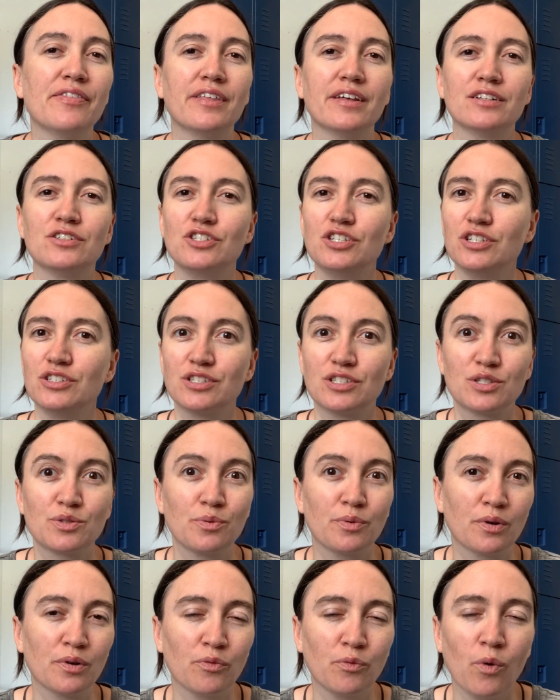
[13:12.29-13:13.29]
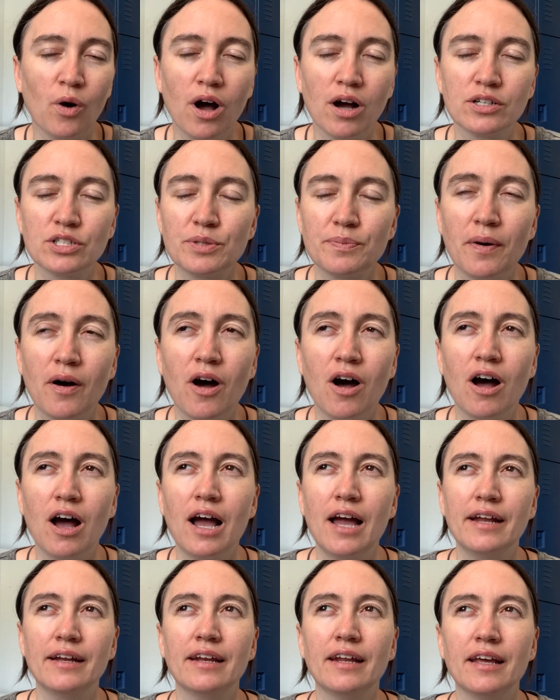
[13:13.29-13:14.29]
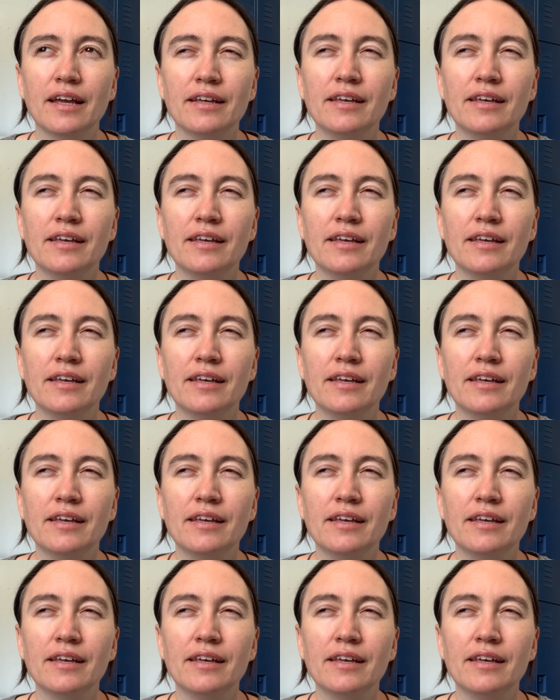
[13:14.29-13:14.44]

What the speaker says: that Jesus would have walked upon.